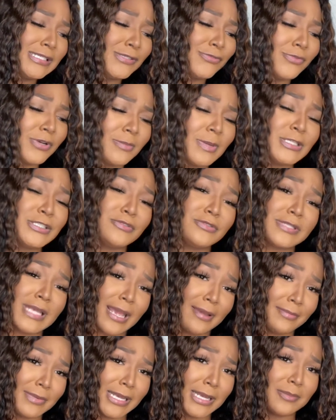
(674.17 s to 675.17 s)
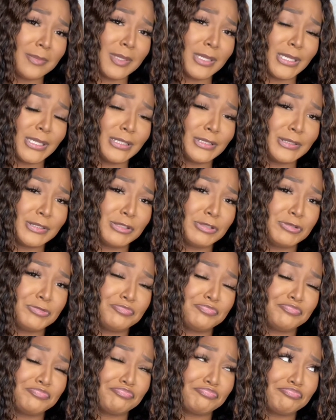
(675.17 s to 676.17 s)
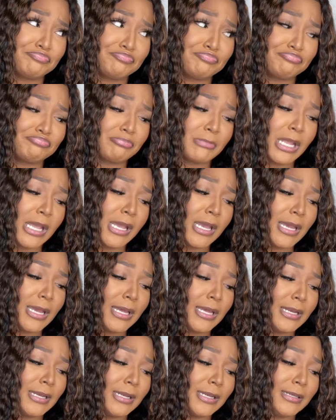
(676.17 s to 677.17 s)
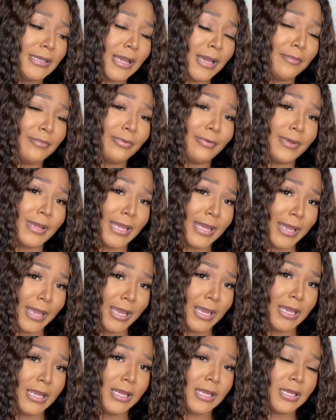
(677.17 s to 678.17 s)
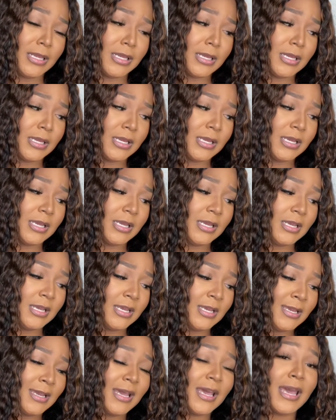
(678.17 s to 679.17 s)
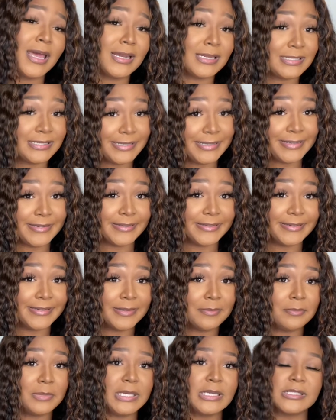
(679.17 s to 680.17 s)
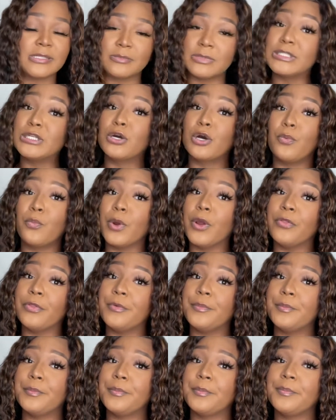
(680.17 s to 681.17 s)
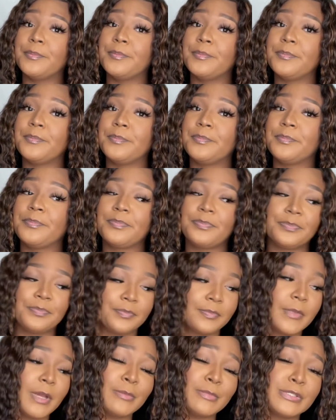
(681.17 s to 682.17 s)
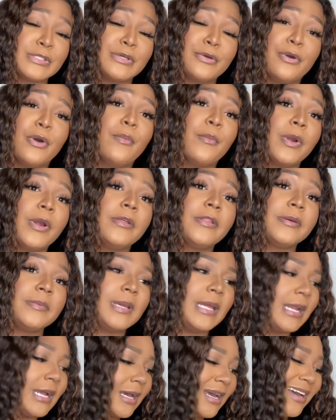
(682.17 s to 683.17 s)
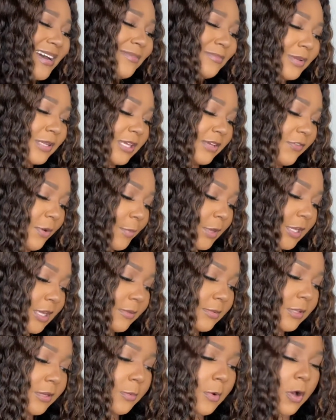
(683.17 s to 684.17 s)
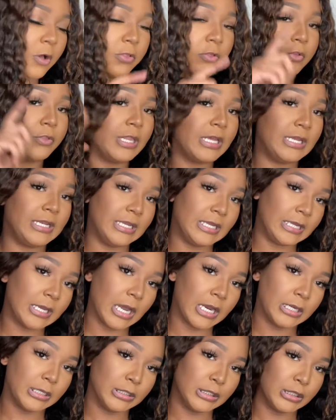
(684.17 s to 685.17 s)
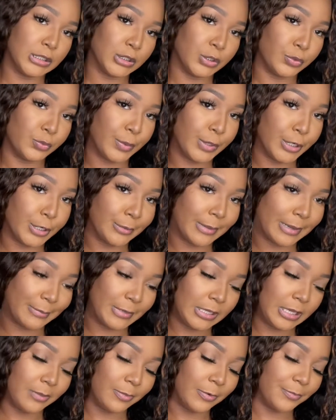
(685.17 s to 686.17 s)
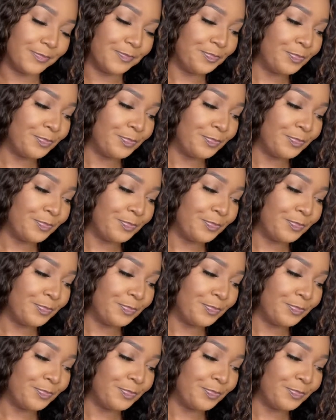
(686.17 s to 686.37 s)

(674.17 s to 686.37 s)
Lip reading: one of my shoes came damaged. 9.8 out of 10 because I'm still gonna wear them. I'm still gonna wear them, and I believe I'm gonna keep them, although they did kind of look a little weird. I'm gonna keep them.